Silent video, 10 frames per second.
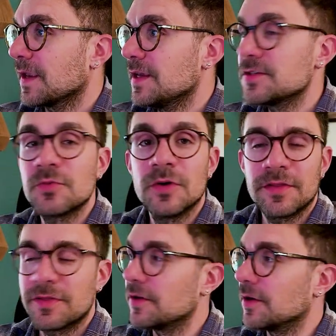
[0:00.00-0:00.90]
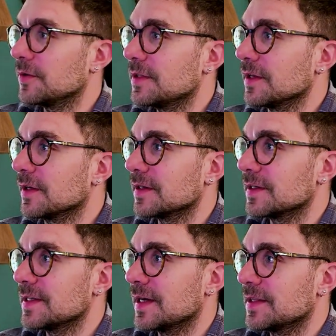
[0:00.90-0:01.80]
It's worth noting
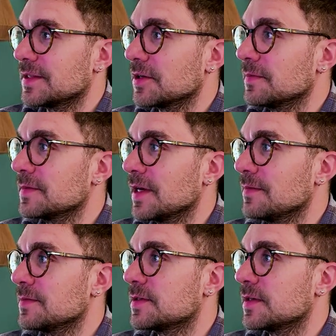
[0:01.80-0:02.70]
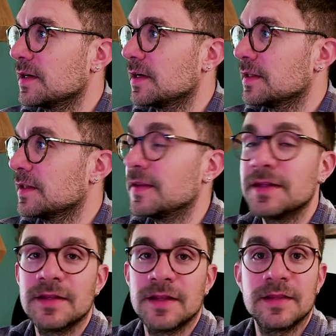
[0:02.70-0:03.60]
that sometimes the
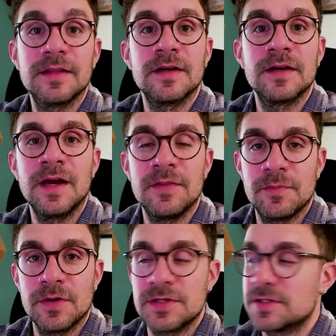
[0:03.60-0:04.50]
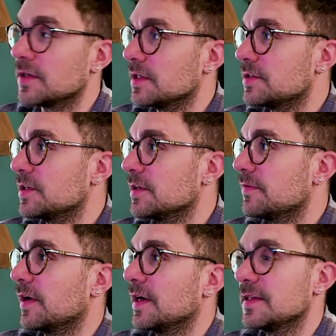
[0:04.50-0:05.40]
data that the endpoints
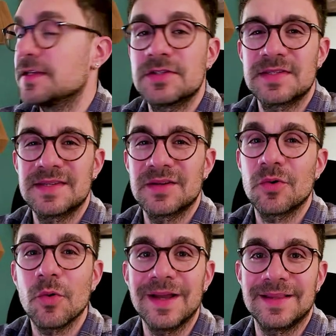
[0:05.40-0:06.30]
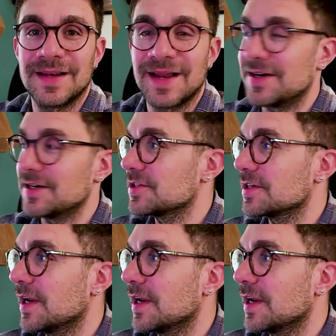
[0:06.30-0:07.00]
retrieve, right, it's quite large.